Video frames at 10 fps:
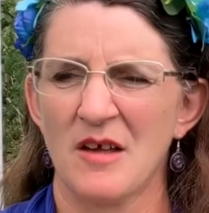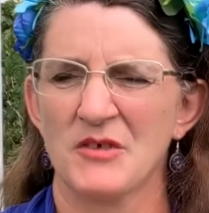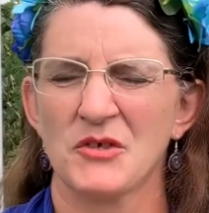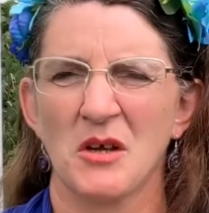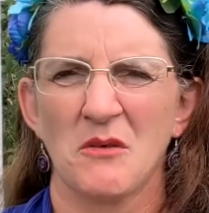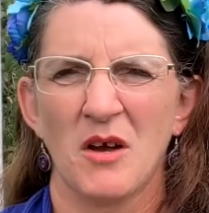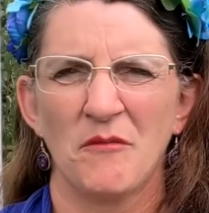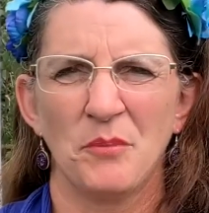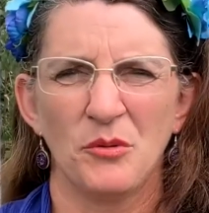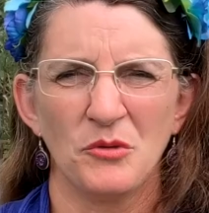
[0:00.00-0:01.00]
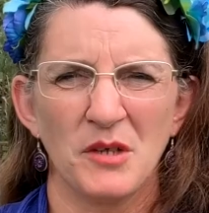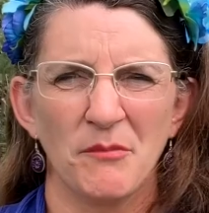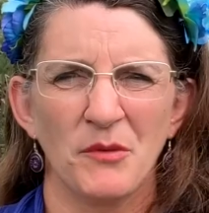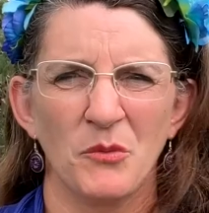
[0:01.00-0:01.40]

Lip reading: So I've pulled up the